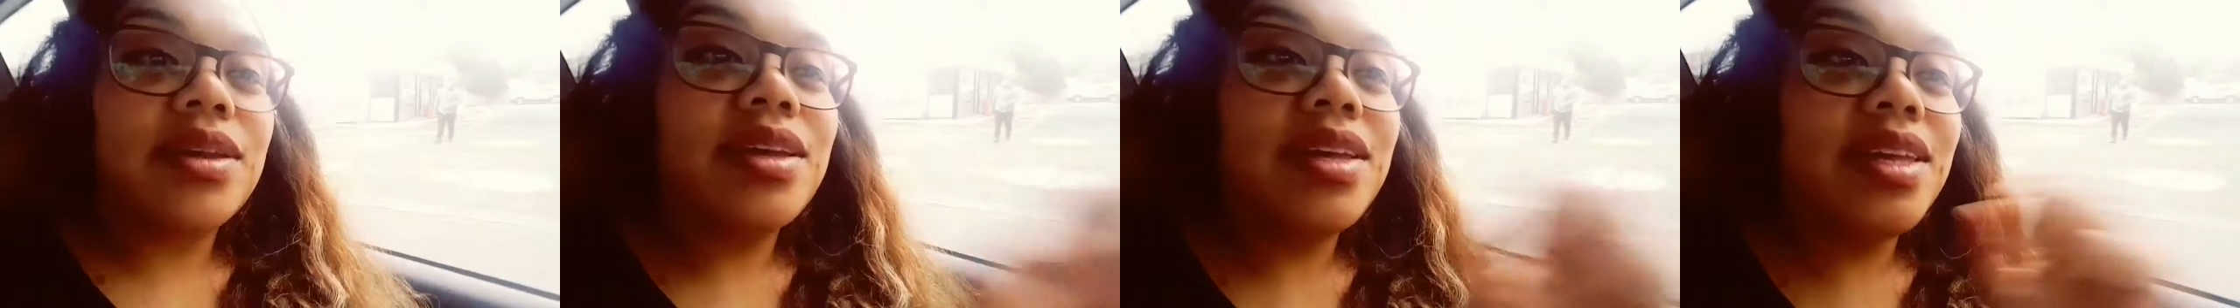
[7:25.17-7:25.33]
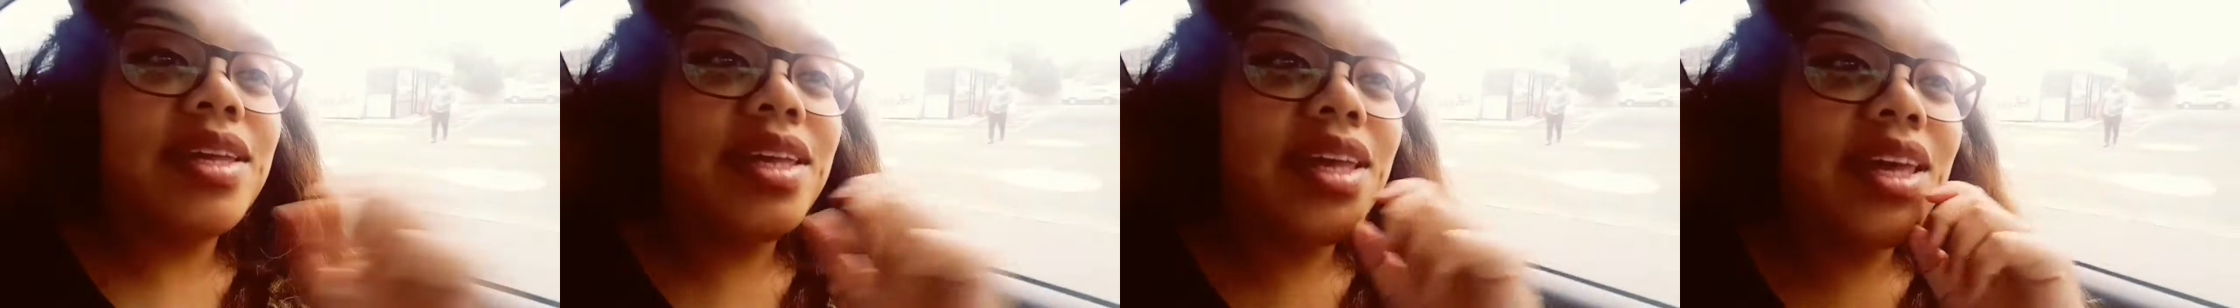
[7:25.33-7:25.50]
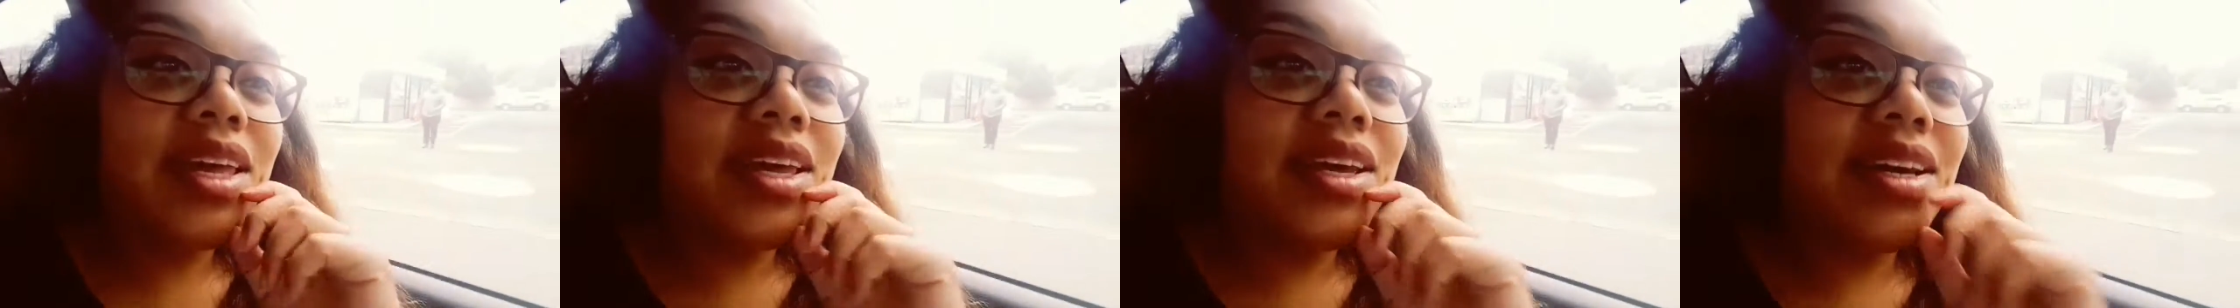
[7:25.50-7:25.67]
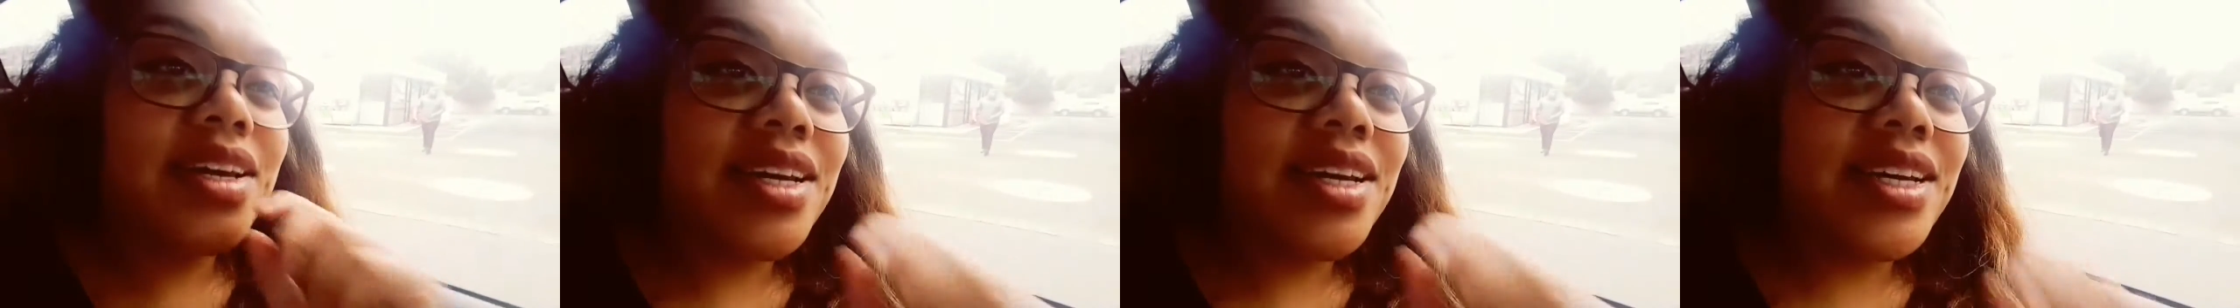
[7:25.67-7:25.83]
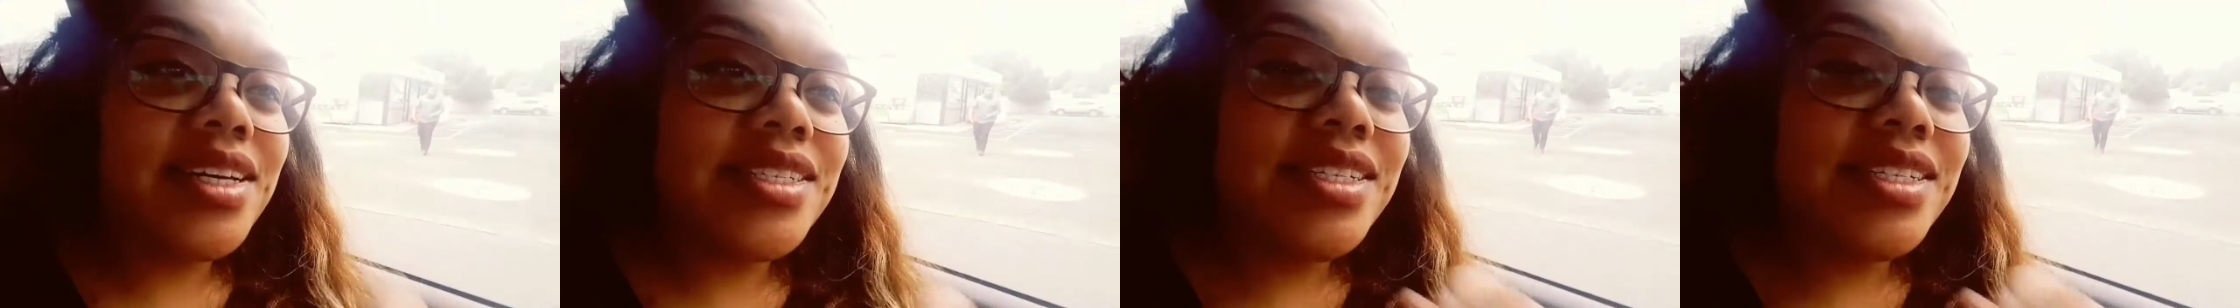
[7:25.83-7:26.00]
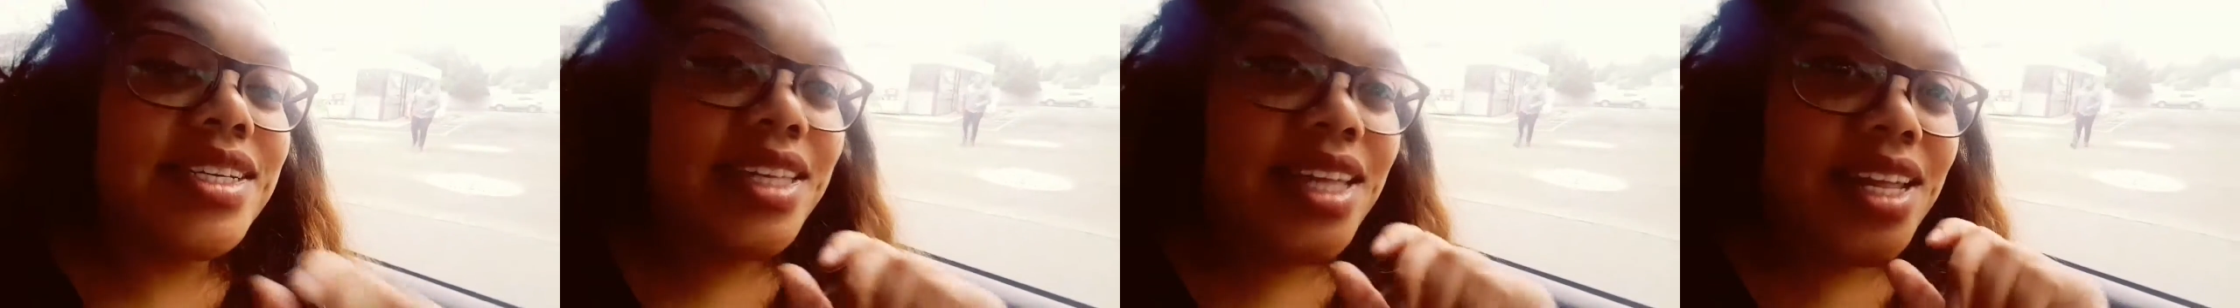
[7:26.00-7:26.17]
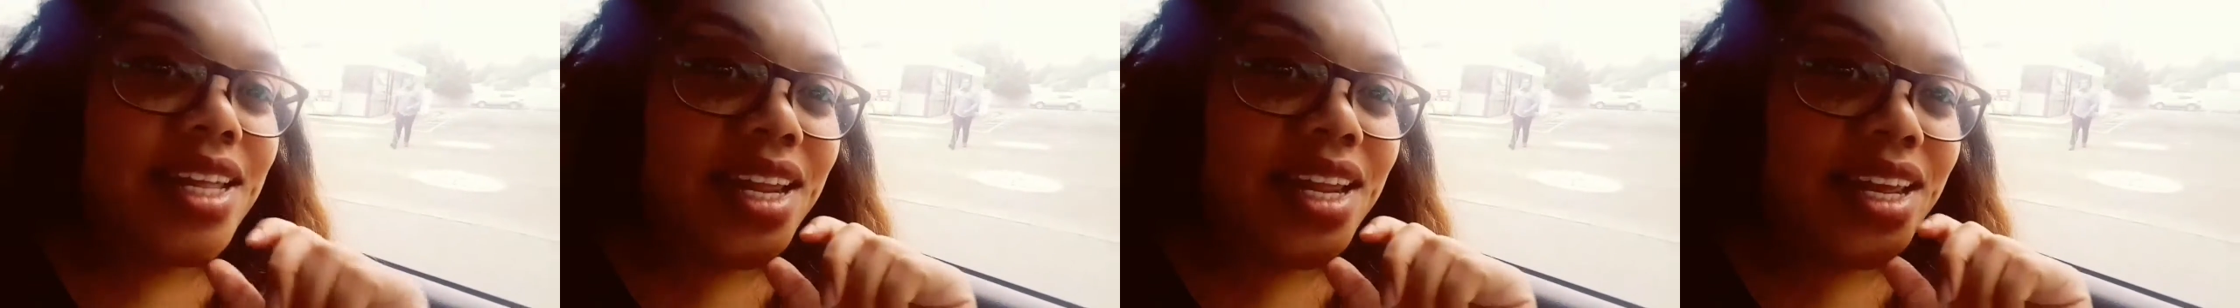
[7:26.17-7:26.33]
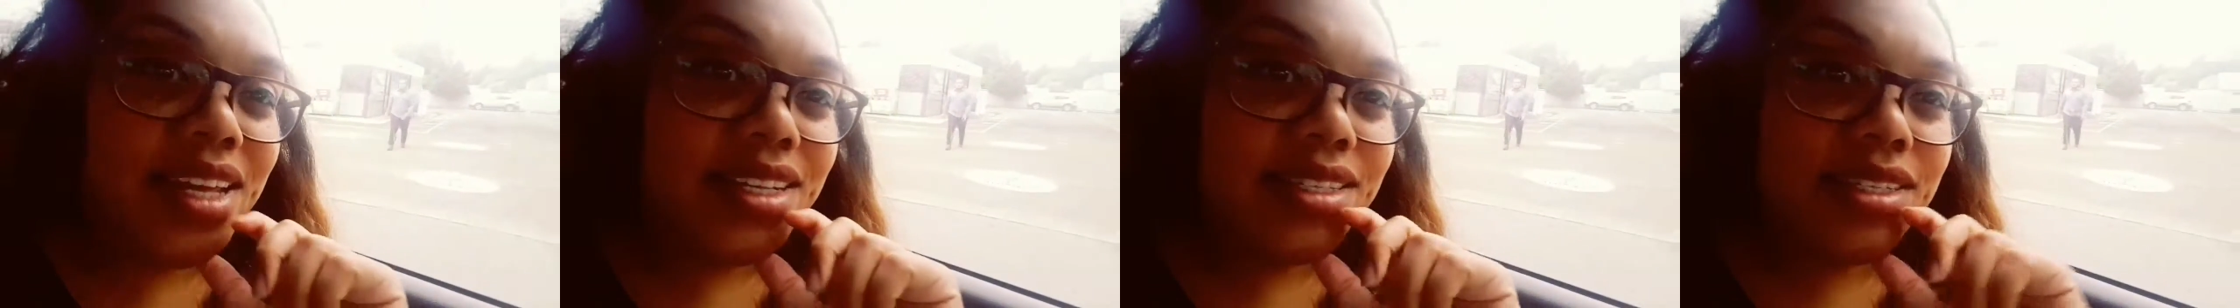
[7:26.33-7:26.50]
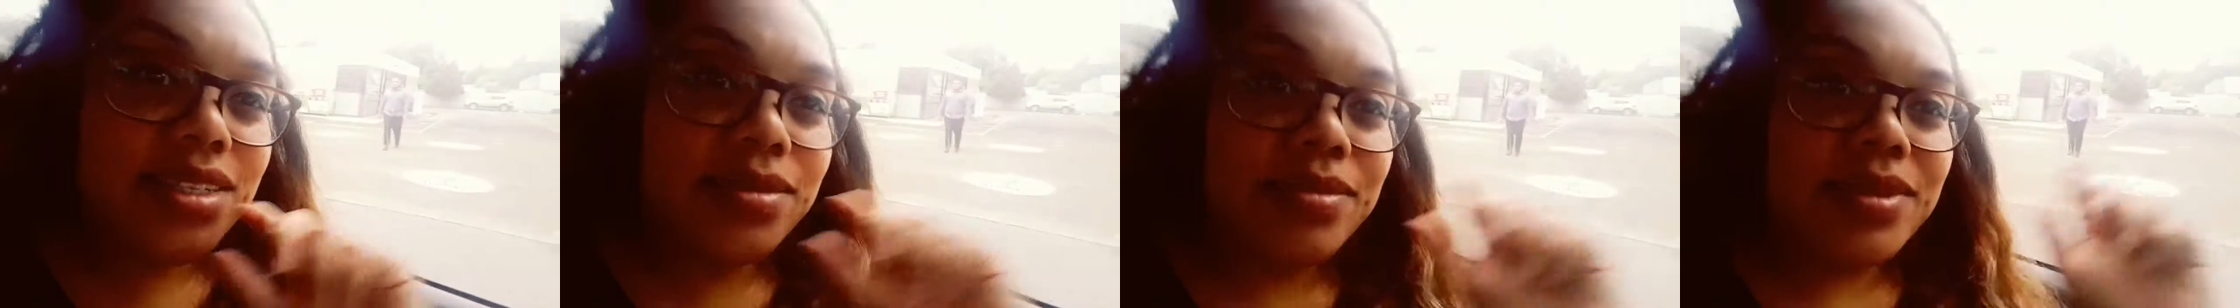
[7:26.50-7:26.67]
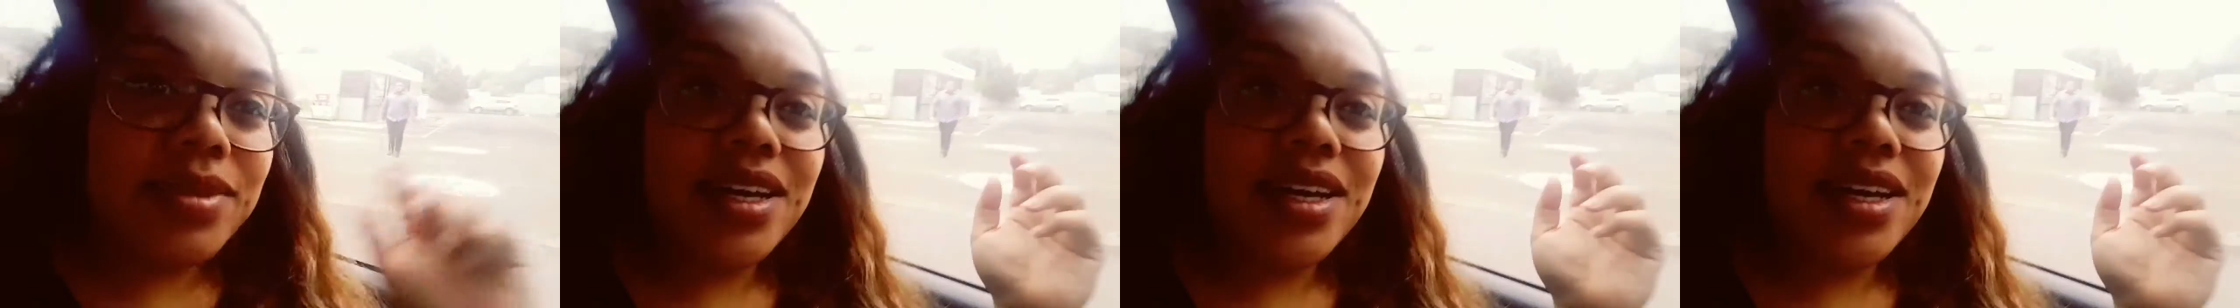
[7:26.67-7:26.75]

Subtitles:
guys, see that handsome guy